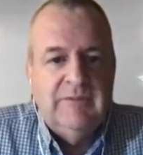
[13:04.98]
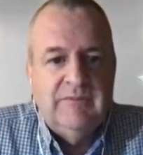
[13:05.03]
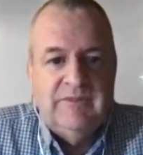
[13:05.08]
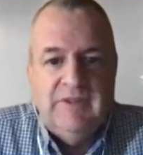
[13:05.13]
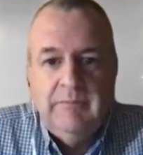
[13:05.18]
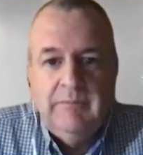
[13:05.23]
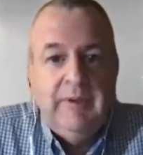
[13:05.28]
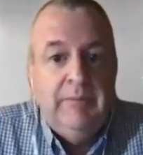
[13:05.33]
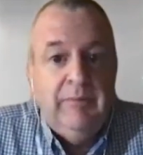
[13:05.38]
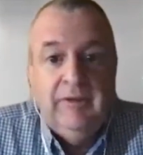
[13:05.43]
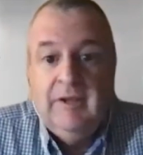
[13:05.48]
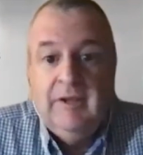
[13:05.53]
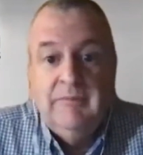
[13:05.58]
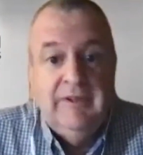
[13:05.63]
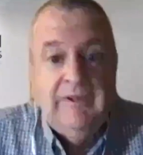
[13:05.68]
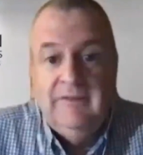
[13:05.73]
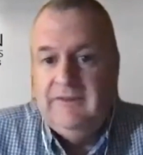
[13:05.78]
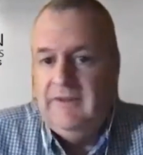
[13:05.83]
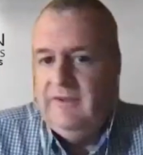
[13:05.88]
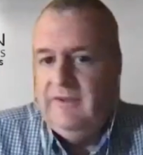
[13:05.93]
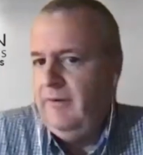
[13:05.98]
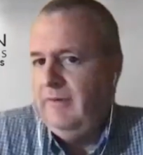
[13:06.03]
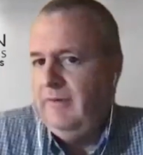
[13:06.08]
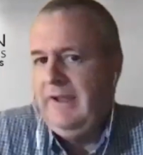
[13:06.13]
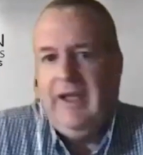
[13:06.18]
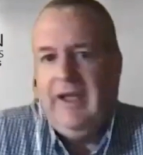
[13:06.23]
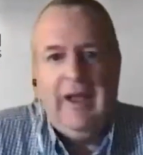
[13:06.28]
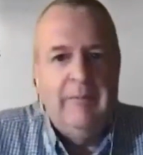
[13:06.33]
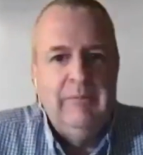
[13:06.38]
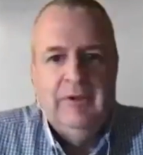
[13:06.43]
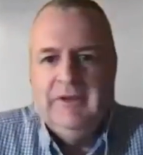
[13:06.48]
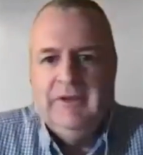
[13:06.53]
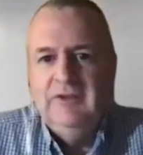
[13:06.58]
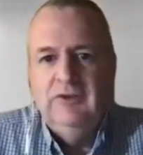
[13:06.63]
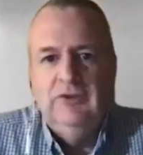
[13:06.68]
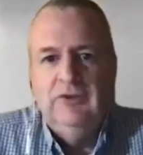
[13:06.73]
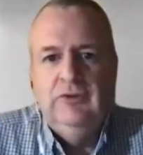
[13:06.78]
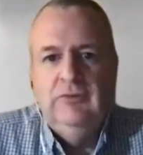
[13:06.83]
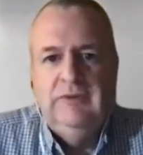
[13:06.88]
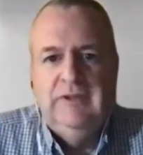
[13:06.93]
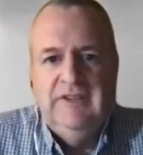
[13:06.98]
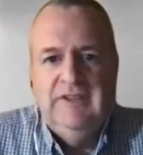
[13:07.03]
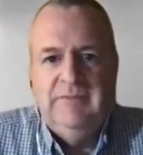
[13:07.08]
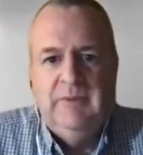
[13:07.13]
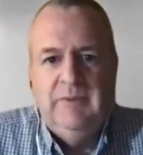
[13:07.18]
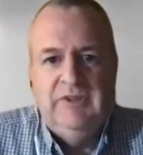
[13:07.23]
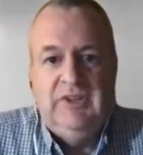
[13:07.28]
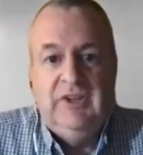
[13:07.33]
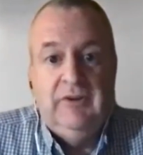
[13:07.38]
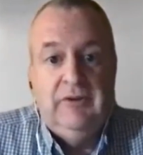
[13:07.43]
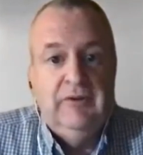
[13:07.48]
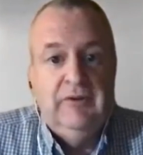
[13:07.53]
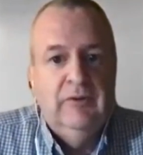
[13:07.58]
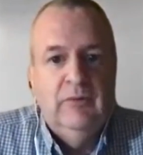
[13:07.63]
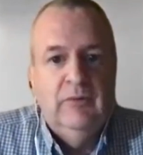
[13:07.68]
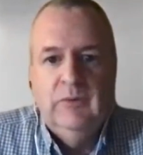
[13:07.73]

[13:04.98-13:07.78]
in. Some people comes in and says, okay, I'm looking to do this material